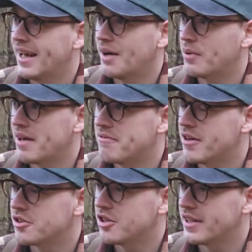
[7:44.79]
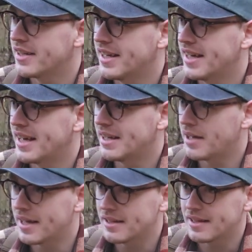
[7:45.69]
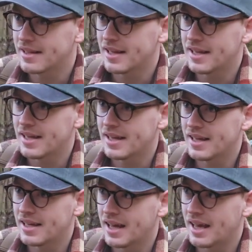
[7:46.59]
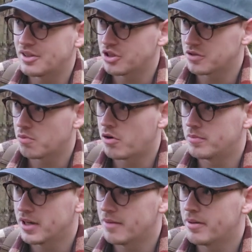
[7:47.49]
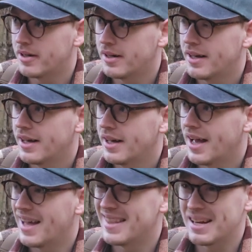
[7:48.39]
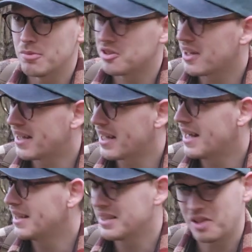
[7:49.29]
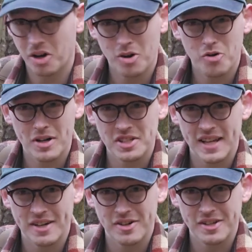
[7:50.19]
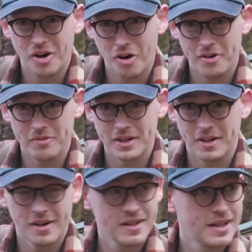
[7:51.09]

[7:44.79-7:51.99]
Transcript: When I first got in there, it just warmed up, and then it was like the longer I stayed on it, the hotter it got.